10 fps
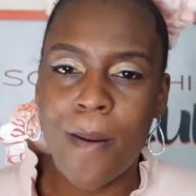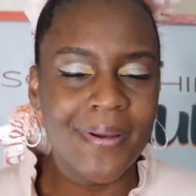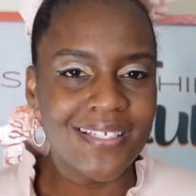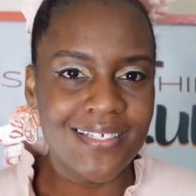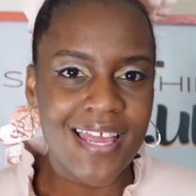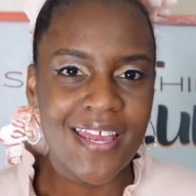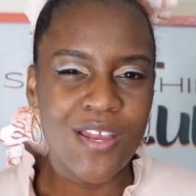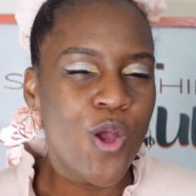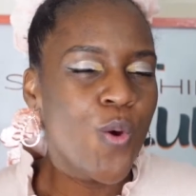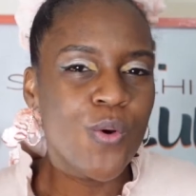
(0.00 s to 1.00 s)
But today,
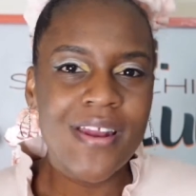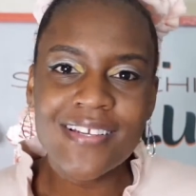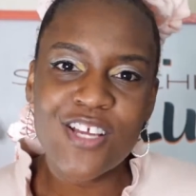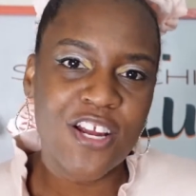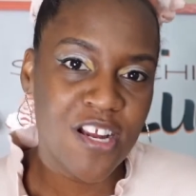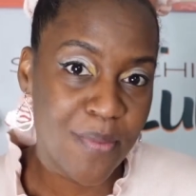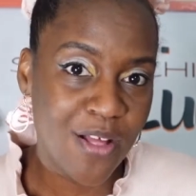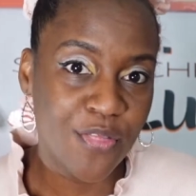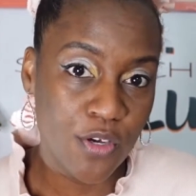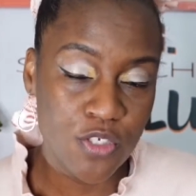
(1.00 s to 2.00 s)
we're not talking
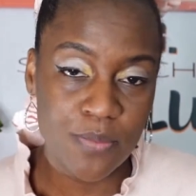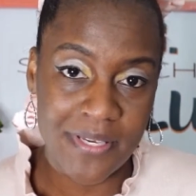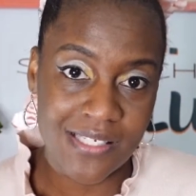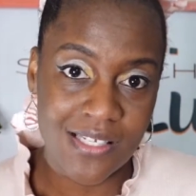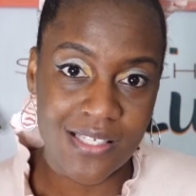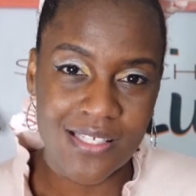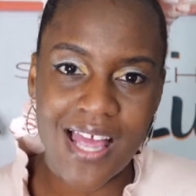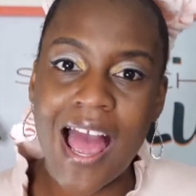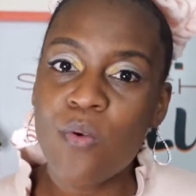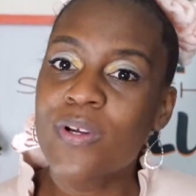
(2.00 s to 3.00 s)
about those businesses.
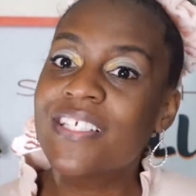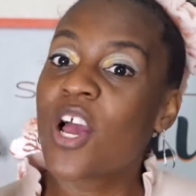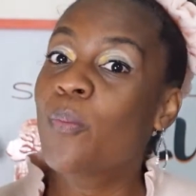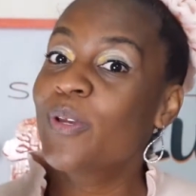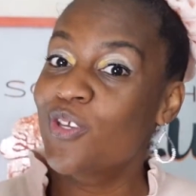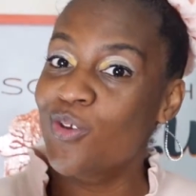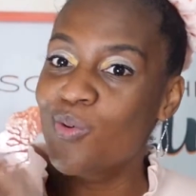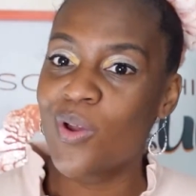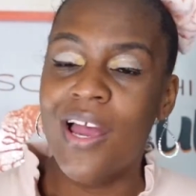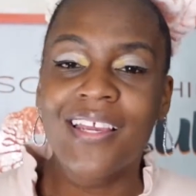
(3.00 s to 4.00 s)
I want to help
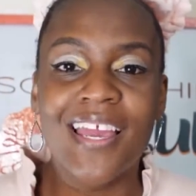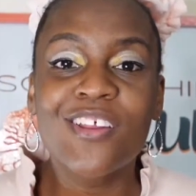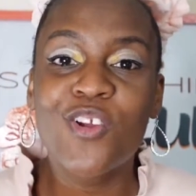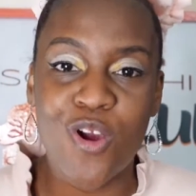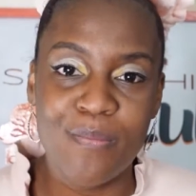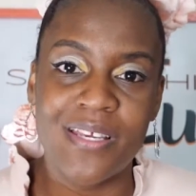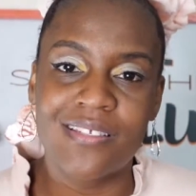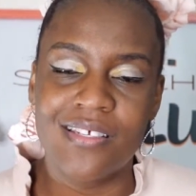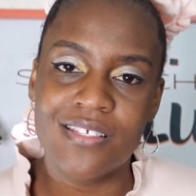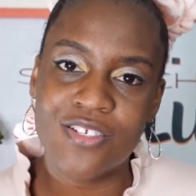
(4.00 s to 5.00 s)
you get your
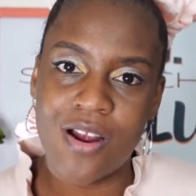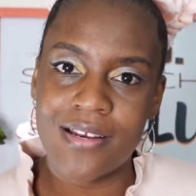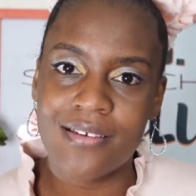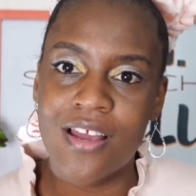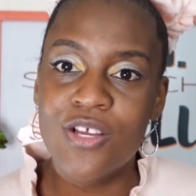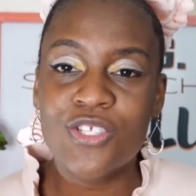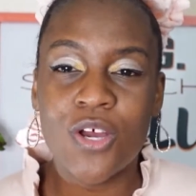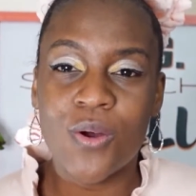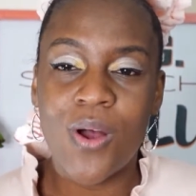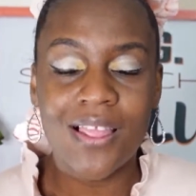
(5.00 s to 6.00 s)
business started.
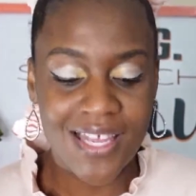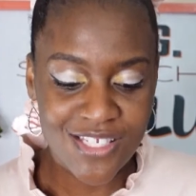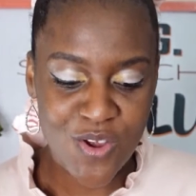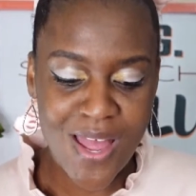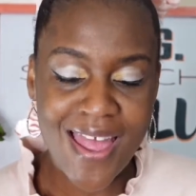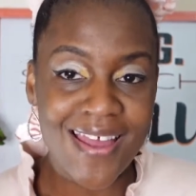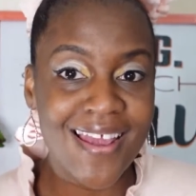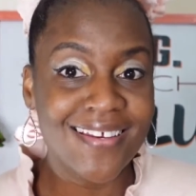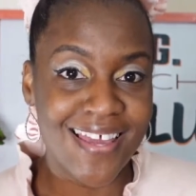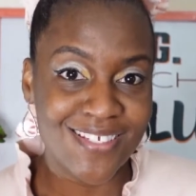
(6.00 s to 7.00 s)
So let's go ahead
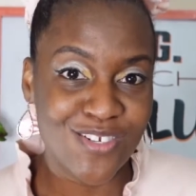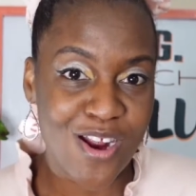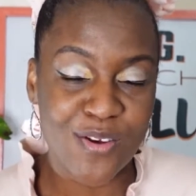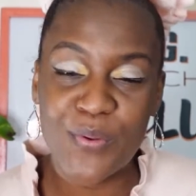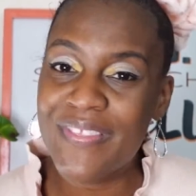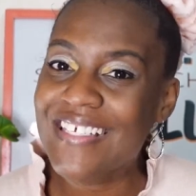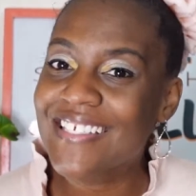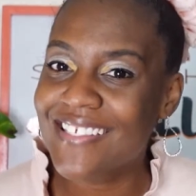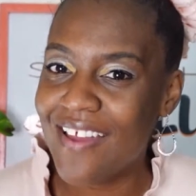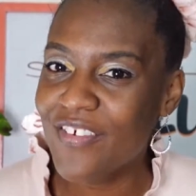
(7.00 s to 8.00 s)
and get started with these
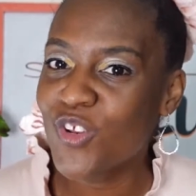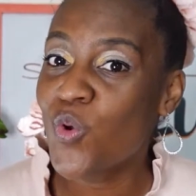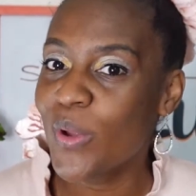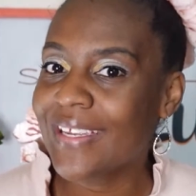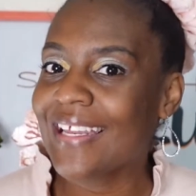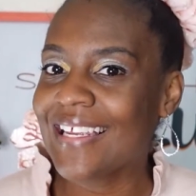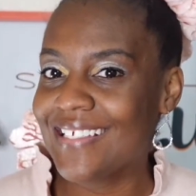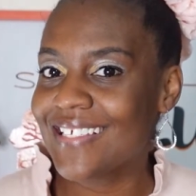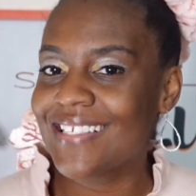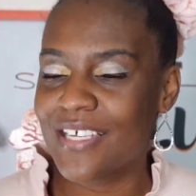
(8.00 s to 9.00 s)
7 quick and
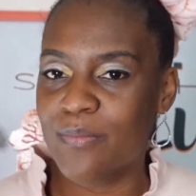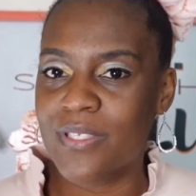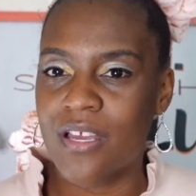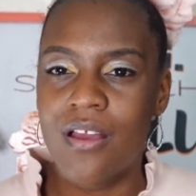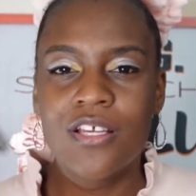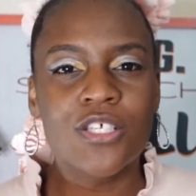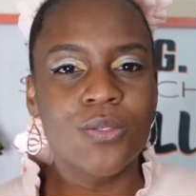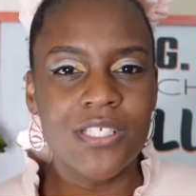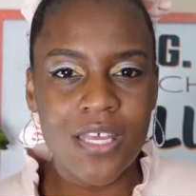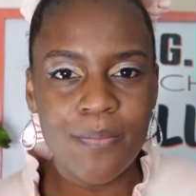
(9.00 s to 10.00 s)
easy tips. So
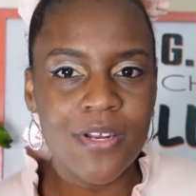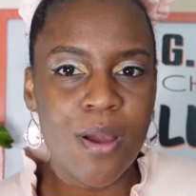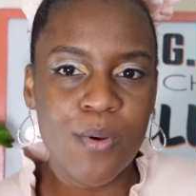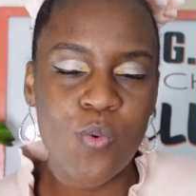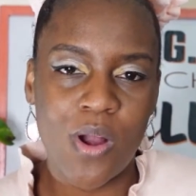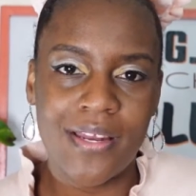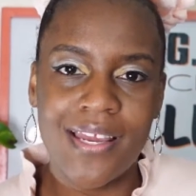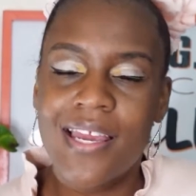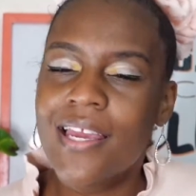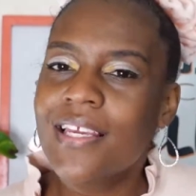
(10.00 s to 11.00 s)
tip number 1
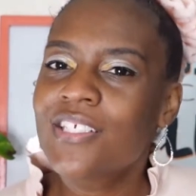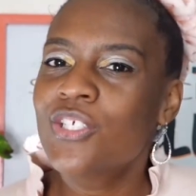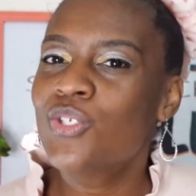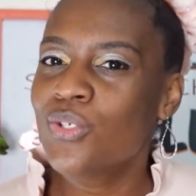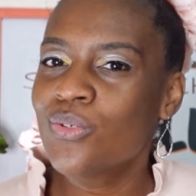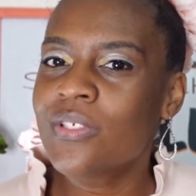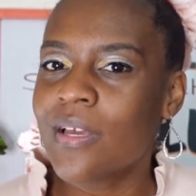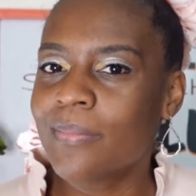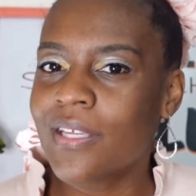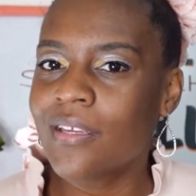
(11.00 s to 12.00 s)
is to do
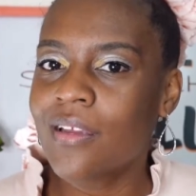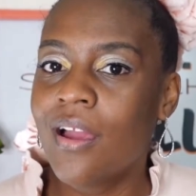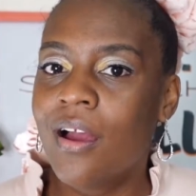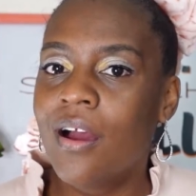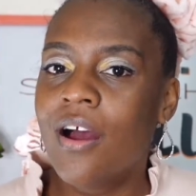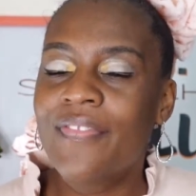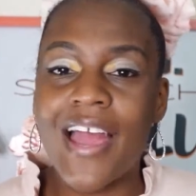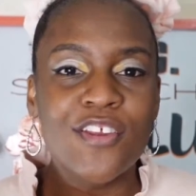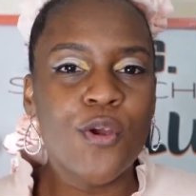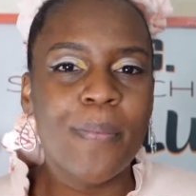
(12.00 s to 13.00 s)
something
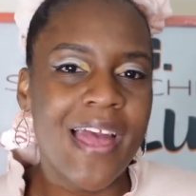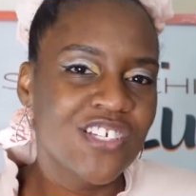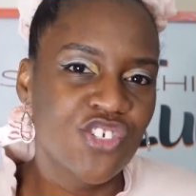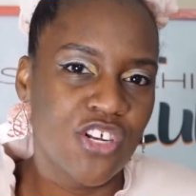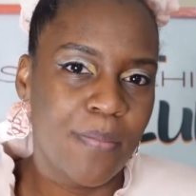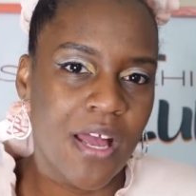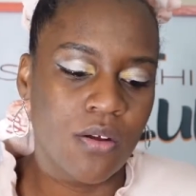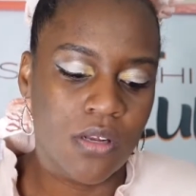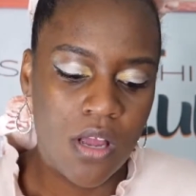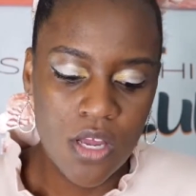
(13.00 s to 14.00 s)
that you're passionate about.
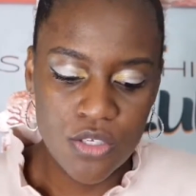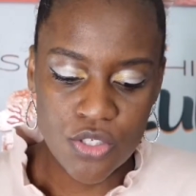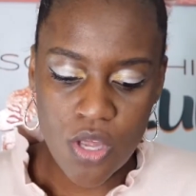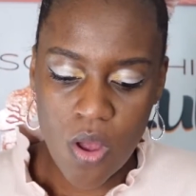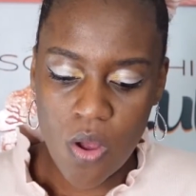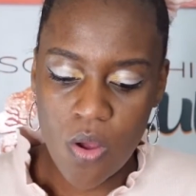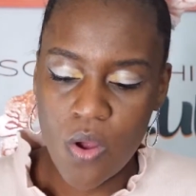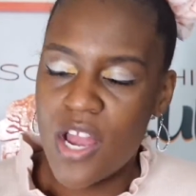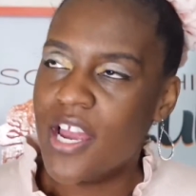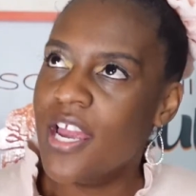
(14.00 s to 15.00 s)
So
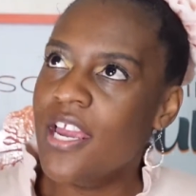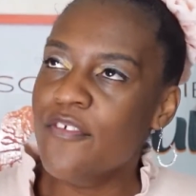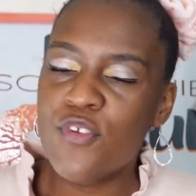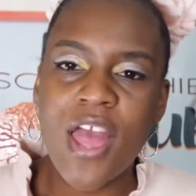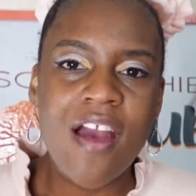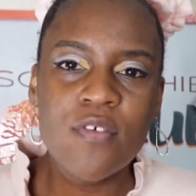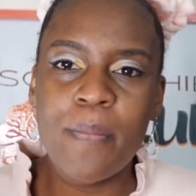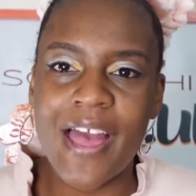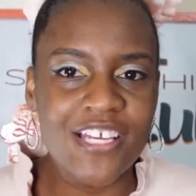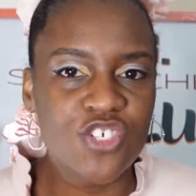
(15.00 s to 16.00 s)
if you have a
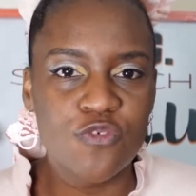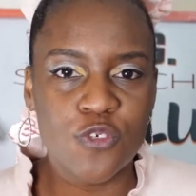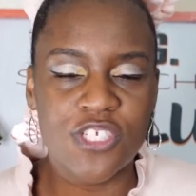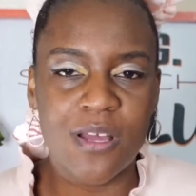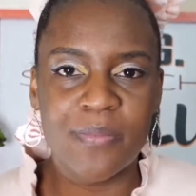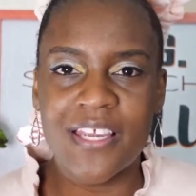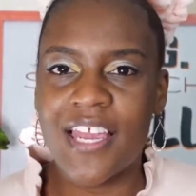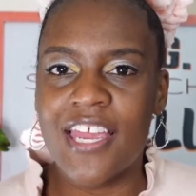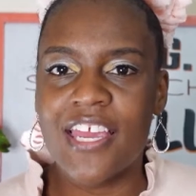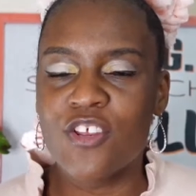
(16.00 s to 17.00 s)
passion for something
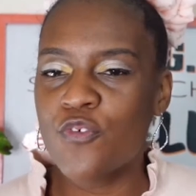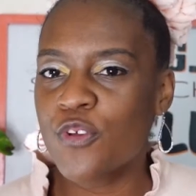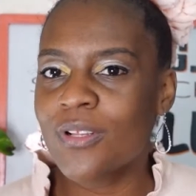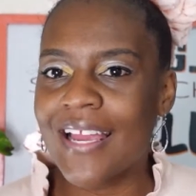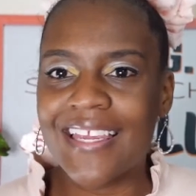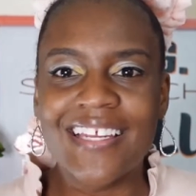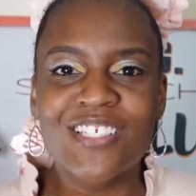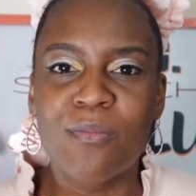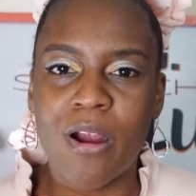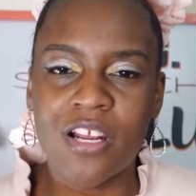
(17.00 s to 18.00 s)
and you feel like it is
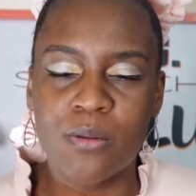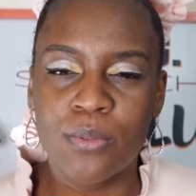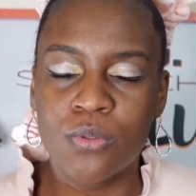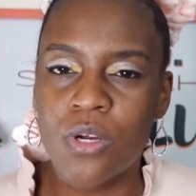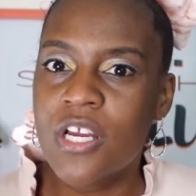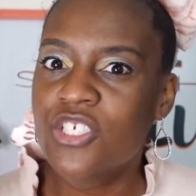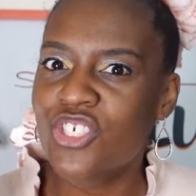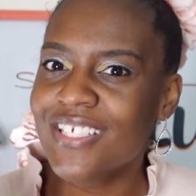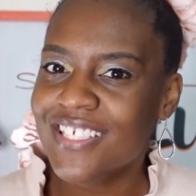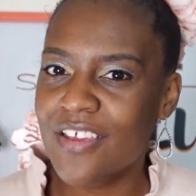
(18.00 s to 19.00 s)
marketable,
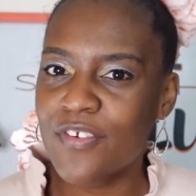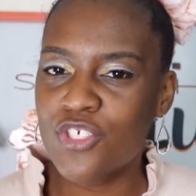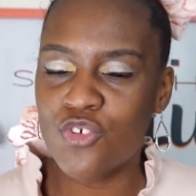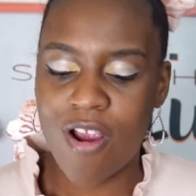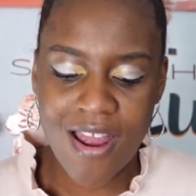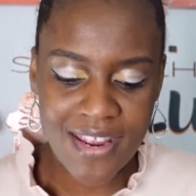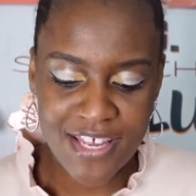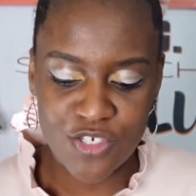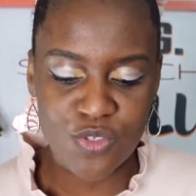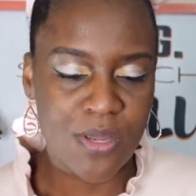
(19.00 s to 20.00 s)
just give it a try
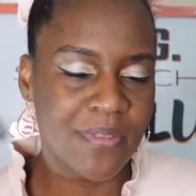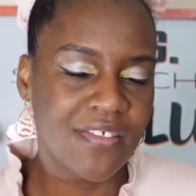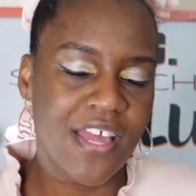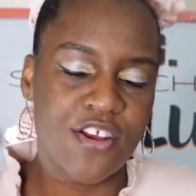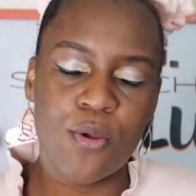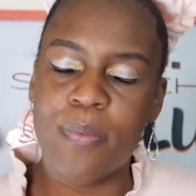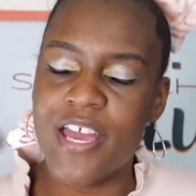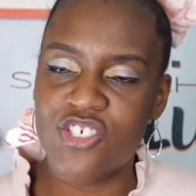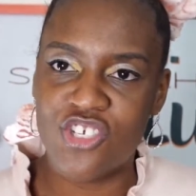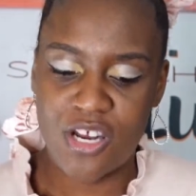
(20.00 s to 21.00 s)
and do something that you're
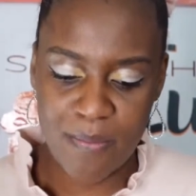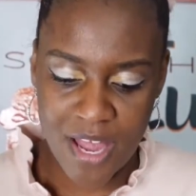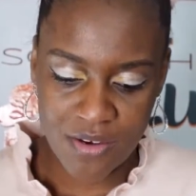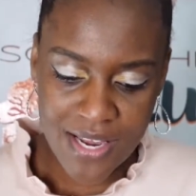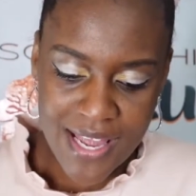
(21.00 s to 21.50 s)
passionate about.